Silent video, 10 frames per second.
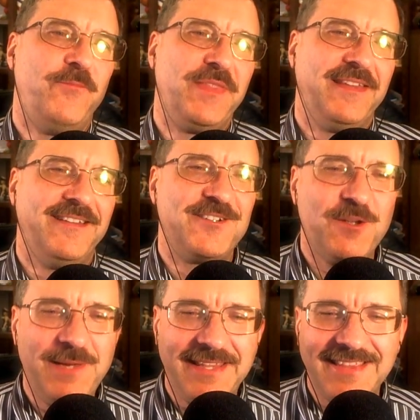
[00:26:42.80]
There's so
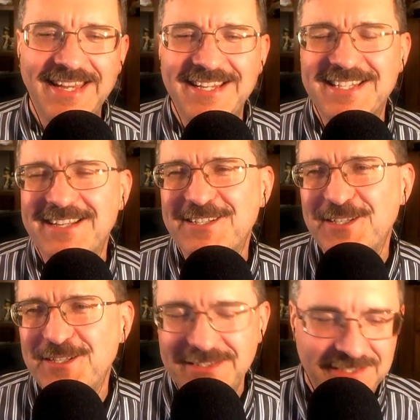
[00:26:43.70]
many things I
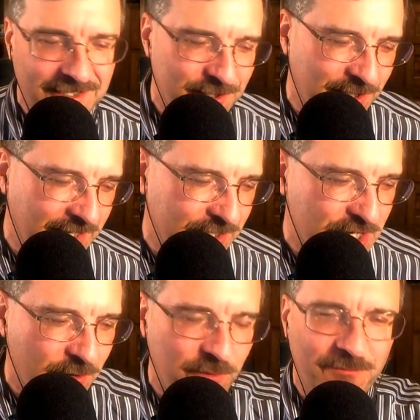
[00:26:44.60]
was telling the
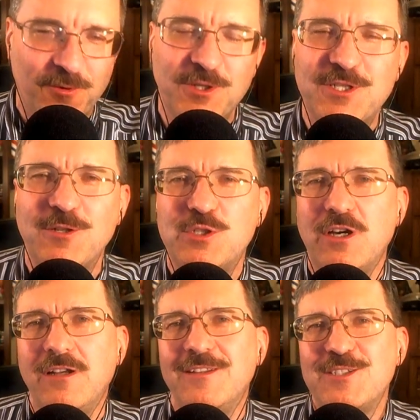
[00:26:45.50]
chat room before the show
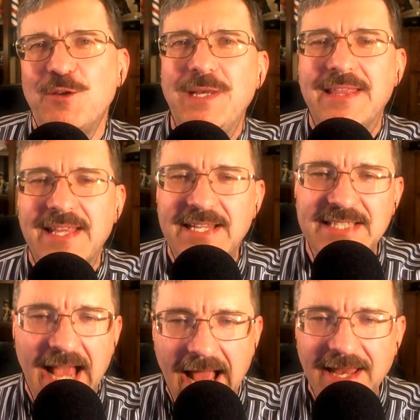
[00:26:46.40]
started. There's so many things
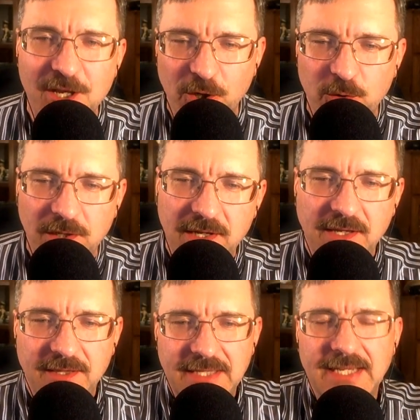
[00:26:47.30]
that I know
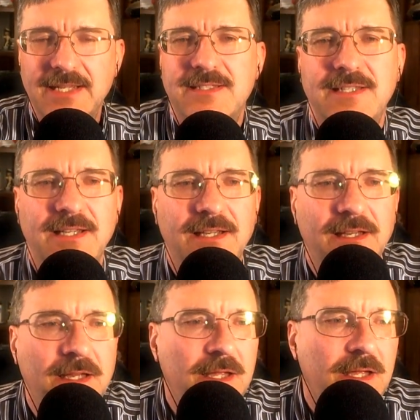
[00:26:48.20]
that
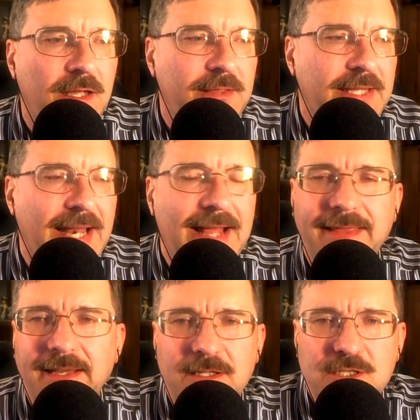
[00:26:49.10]
I
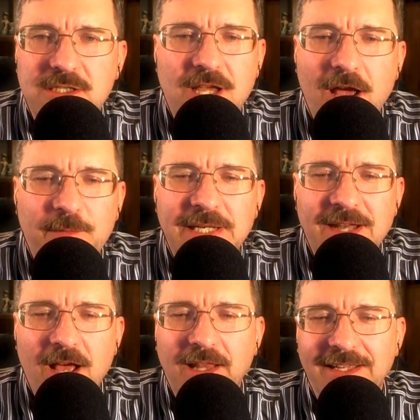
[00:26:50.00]
think is just common
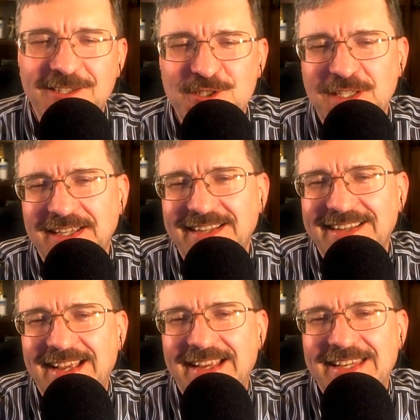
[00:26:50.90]
knowledge
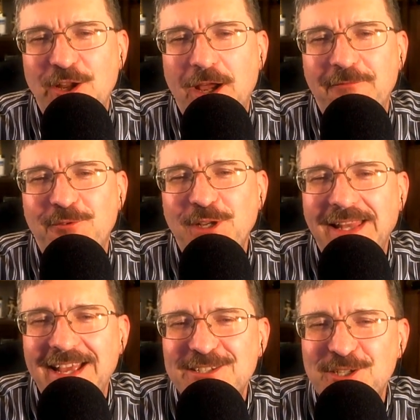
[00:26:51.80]
that, you know, I've
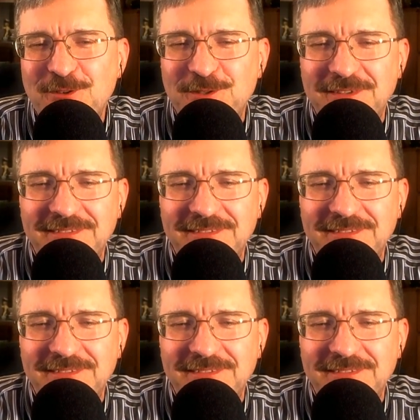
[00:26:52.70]
realized over